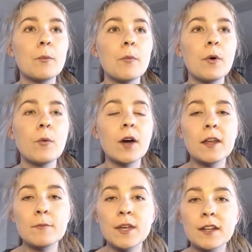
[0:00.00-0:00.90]
But what I
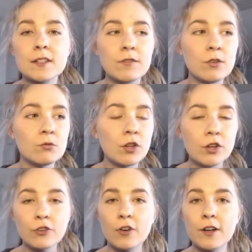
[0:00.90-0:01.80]
mean is, if you look
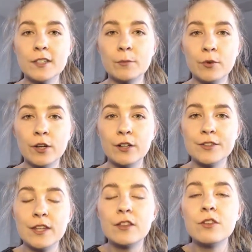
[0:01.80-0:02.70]
across the board, you'll
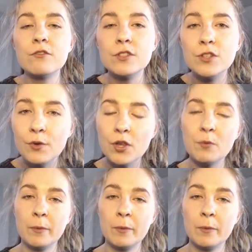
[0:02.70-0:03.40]
see that there is no human